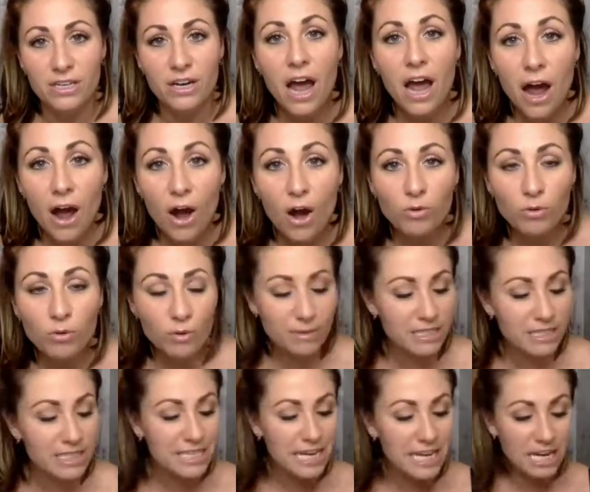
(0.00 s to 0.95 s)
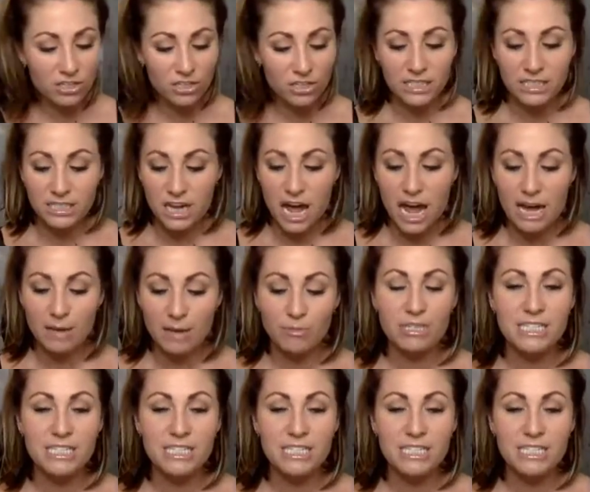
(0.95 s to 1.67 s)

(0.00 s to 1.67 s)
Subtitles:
No, we would schedule a time.